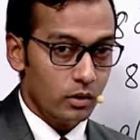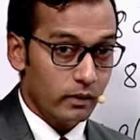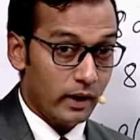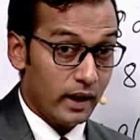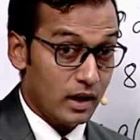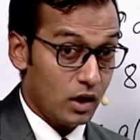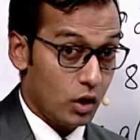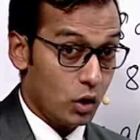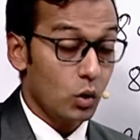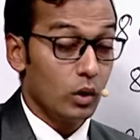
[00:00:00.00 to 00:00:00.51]
and
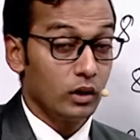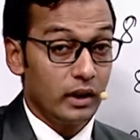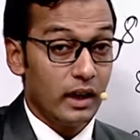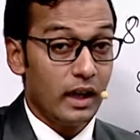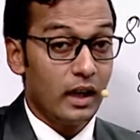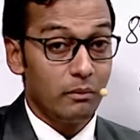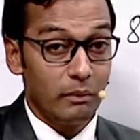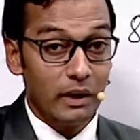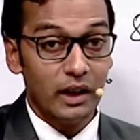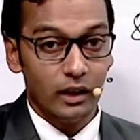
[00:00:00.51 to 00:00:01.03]
so on. There are
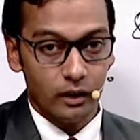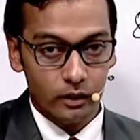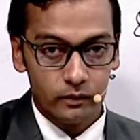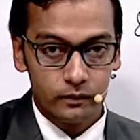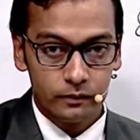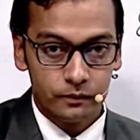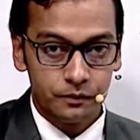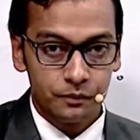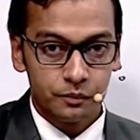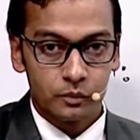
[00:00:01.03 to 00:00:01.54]
many.
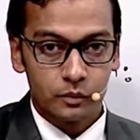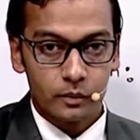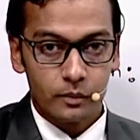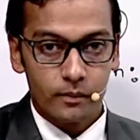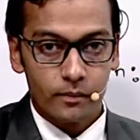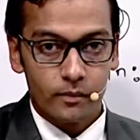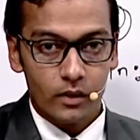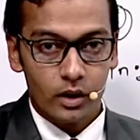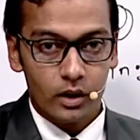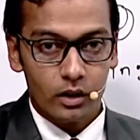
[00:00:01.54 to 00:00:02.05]

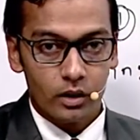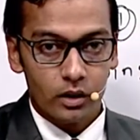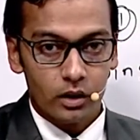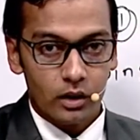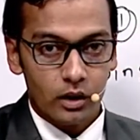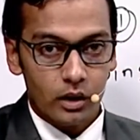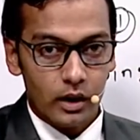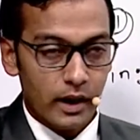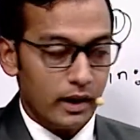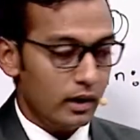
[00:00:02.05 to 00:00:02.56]

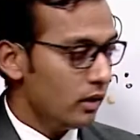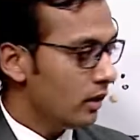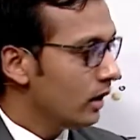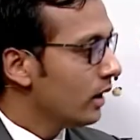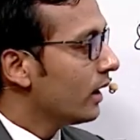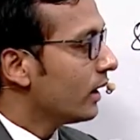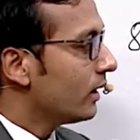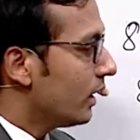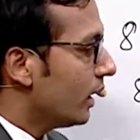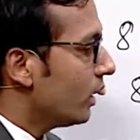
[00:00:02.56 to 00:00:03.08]
And
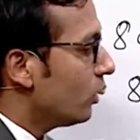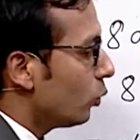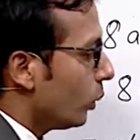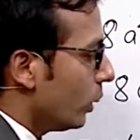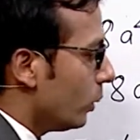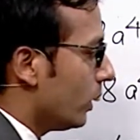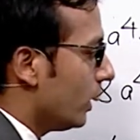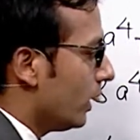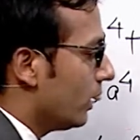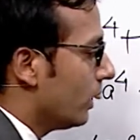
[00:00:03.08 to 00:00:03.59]
then we
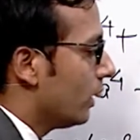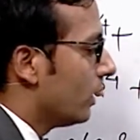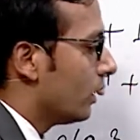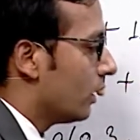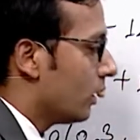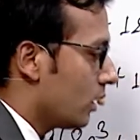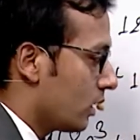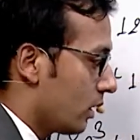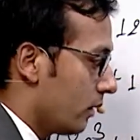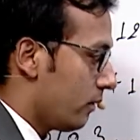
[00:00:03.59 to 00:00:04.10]
will
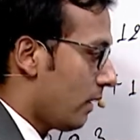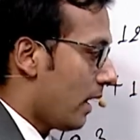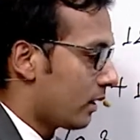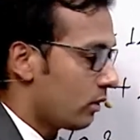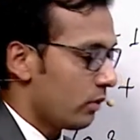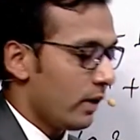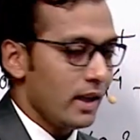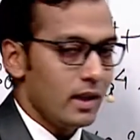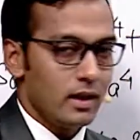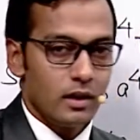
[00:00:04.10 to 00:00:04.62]

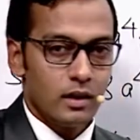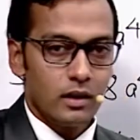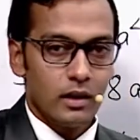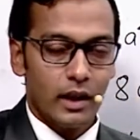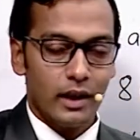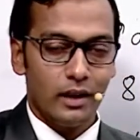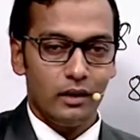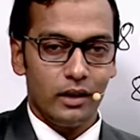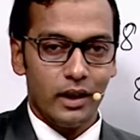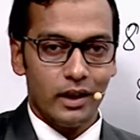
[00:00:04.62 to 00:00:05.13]
factorize
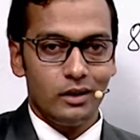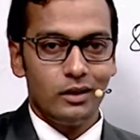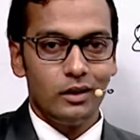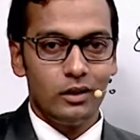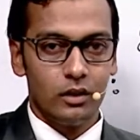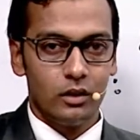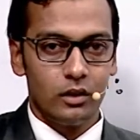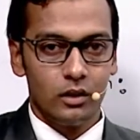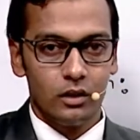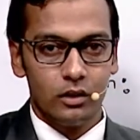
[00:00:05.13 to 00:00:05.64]
and get
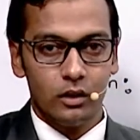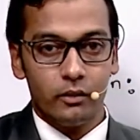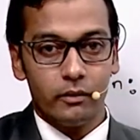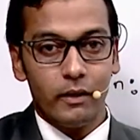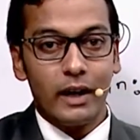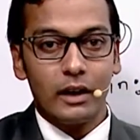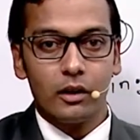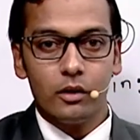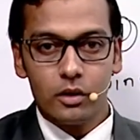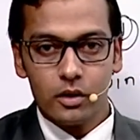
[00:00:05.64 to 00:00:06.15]
the
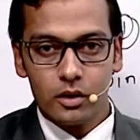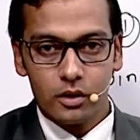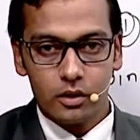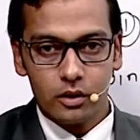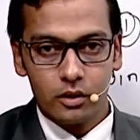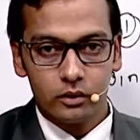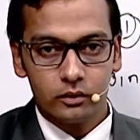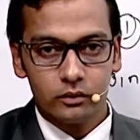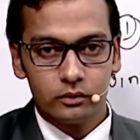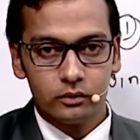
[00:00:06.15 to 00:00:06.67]
factors
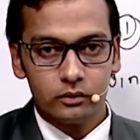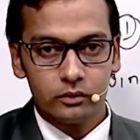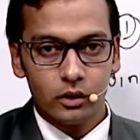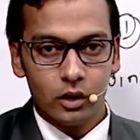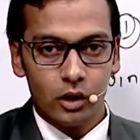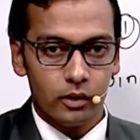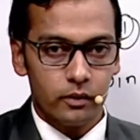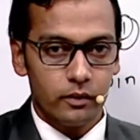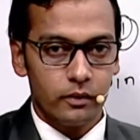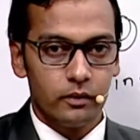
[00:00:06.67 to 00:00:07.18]

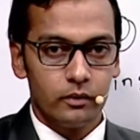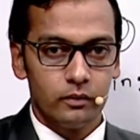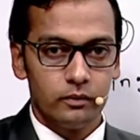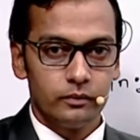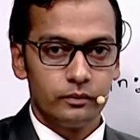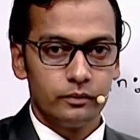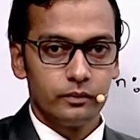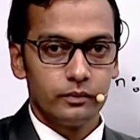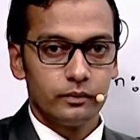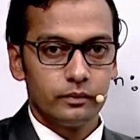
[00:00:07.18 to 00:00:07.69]
of
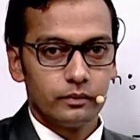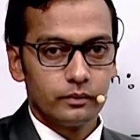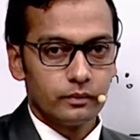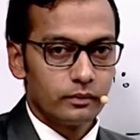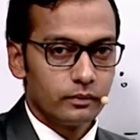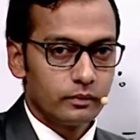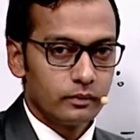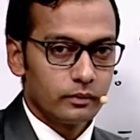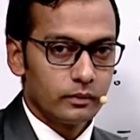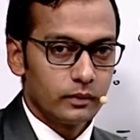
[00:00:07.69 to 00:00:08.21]

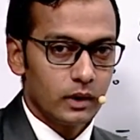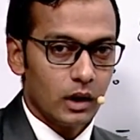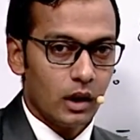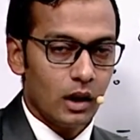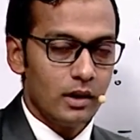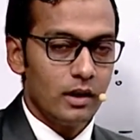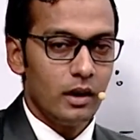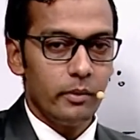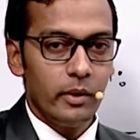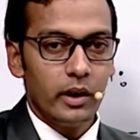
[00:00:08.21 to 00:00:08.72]

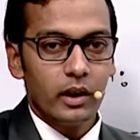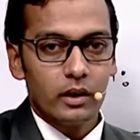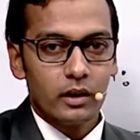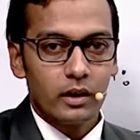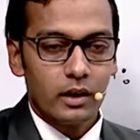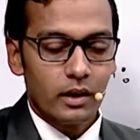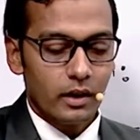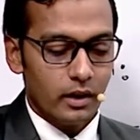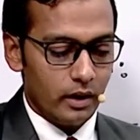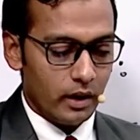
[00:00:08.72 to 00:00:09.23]
algebraic
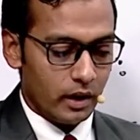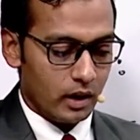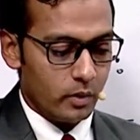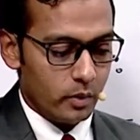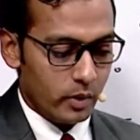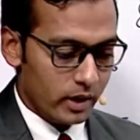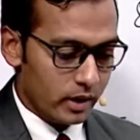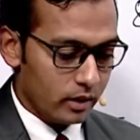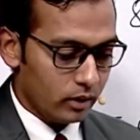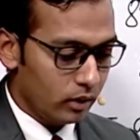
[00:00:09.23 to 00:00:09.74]

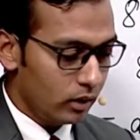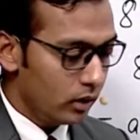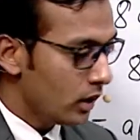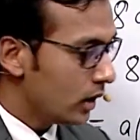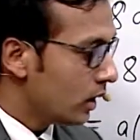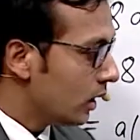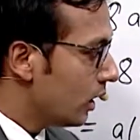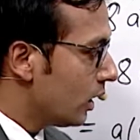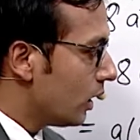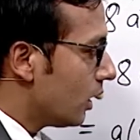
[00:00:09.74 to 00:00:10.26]
expression.
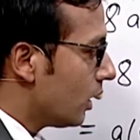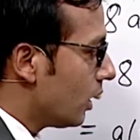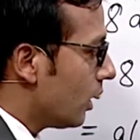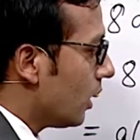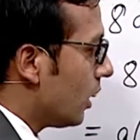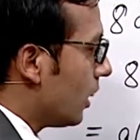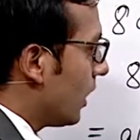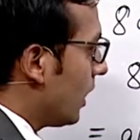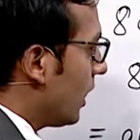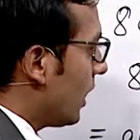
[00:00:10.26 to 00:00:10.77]

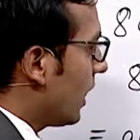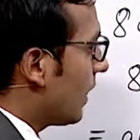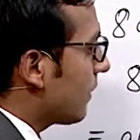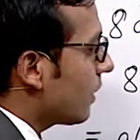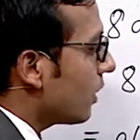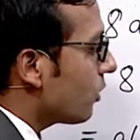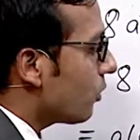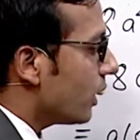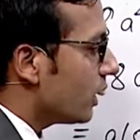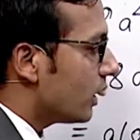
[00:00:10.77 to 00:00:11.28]
After
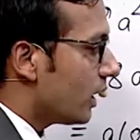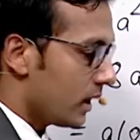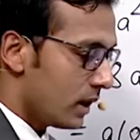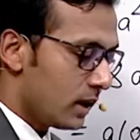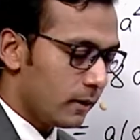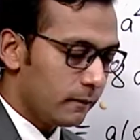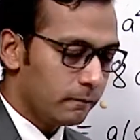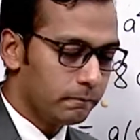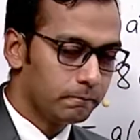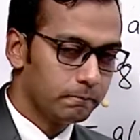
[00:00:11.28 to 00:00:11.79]
doing this,
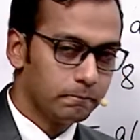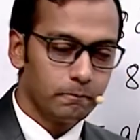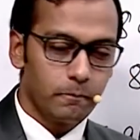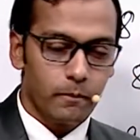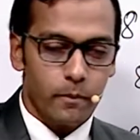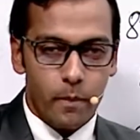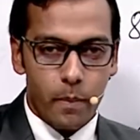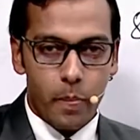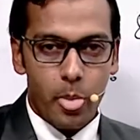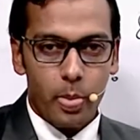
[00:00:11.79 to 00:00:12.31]

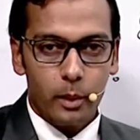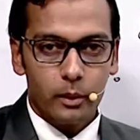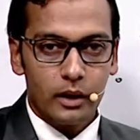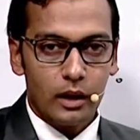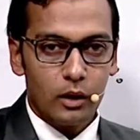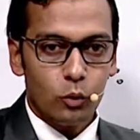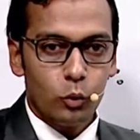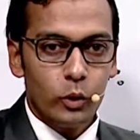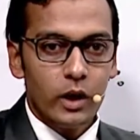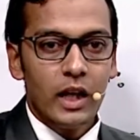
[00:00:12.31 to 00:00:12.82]

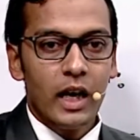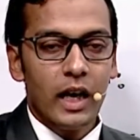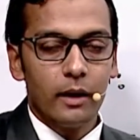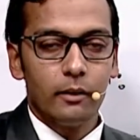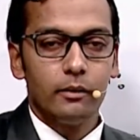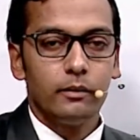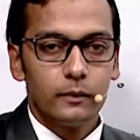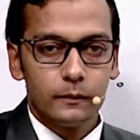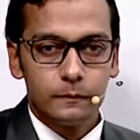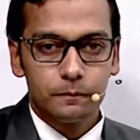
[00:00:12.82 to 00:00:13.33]
now we have
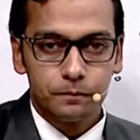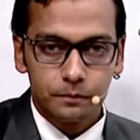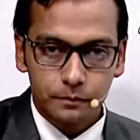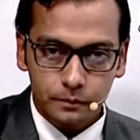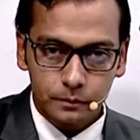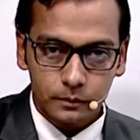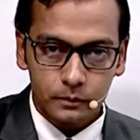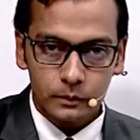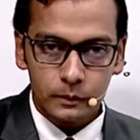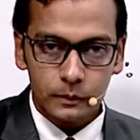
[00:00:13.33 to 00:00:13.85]

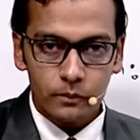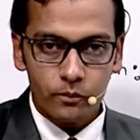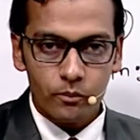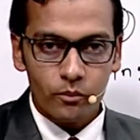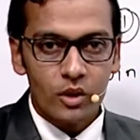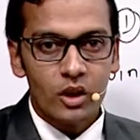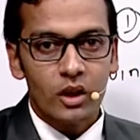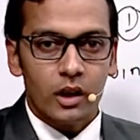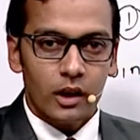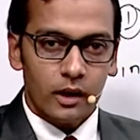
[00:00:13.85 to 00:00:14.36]

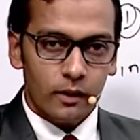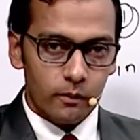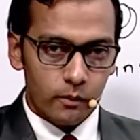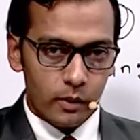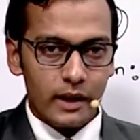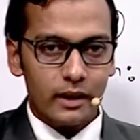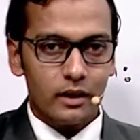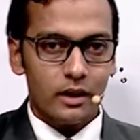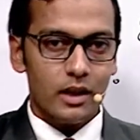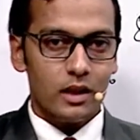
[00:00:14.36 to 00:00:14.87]

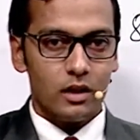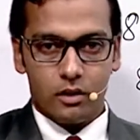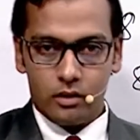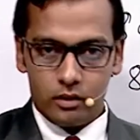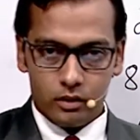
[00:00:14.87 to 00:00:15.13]
practiced